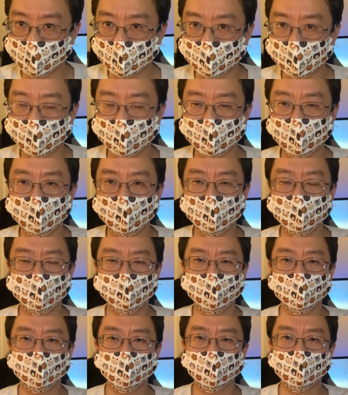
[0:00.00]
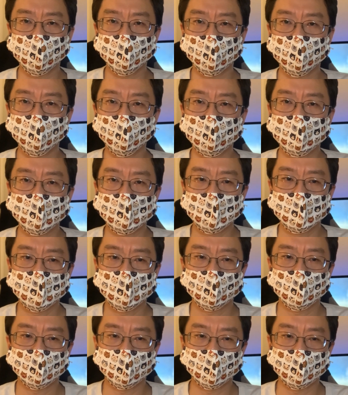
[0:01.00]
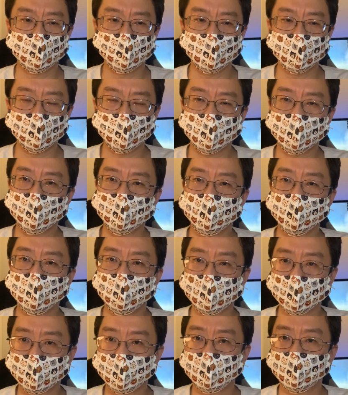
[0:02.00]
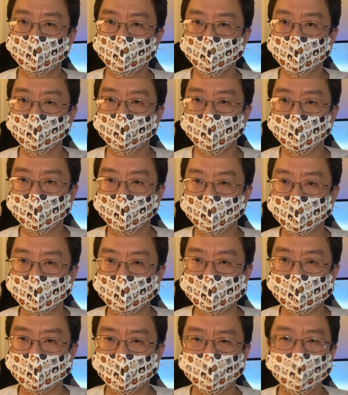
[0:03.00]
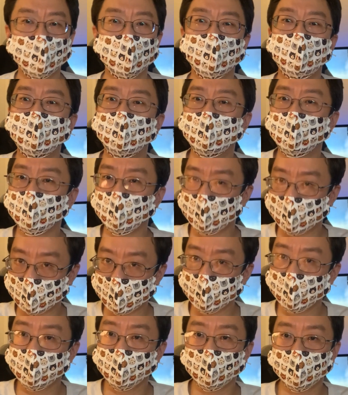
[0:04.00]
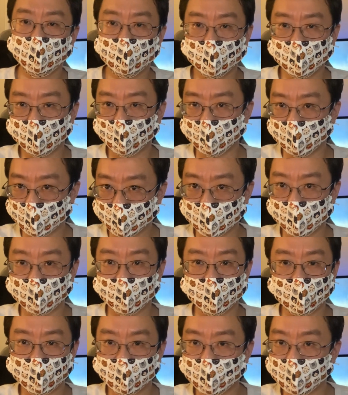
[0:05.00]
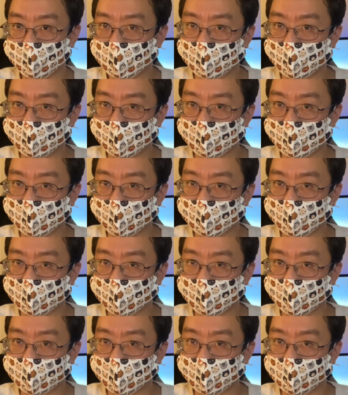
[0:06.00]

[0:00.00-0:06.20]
some ways to go when it comes to exterior quality. By the way, my interior is fine.